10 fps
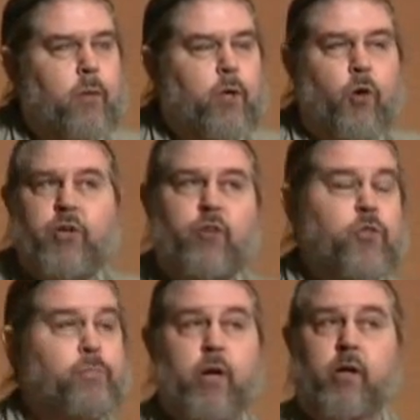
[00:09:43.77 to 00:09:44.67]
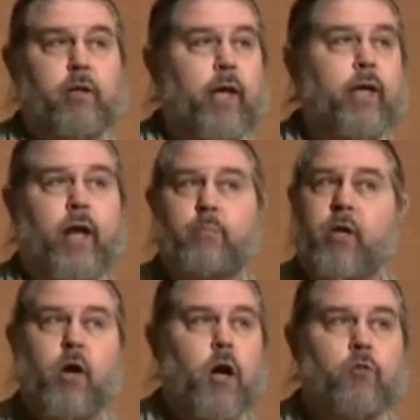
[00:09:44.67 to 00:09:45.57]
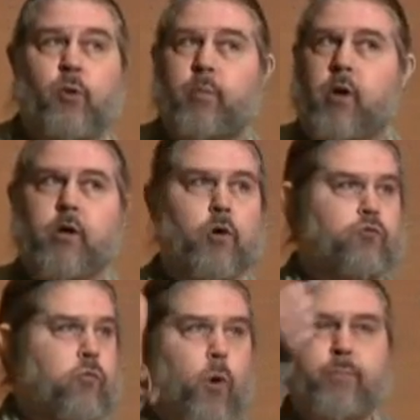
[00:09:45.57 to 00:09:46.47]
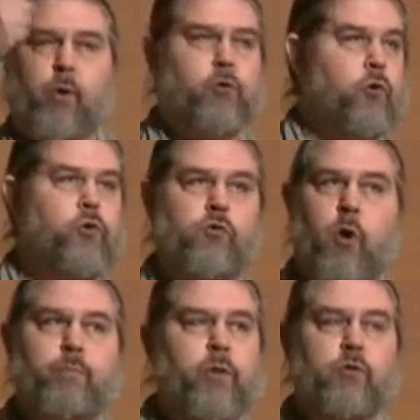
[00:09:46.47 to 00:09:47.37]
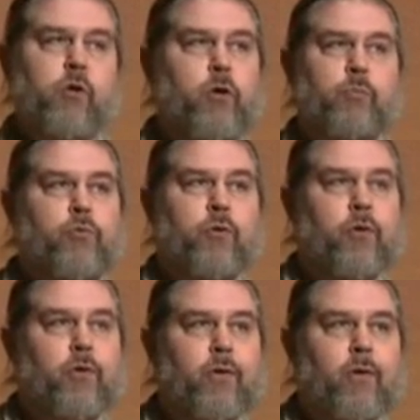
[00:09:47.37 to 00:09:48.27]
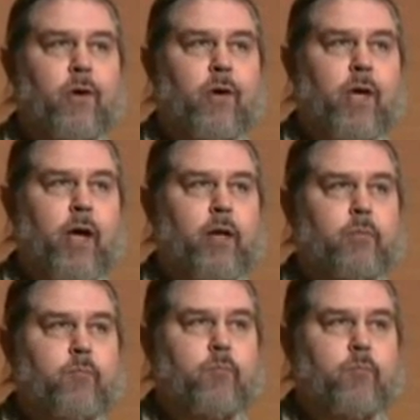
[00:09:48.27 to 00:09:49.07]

Because he's the bearded lady. I'm the carnival barker to rope in the rubes. Okay?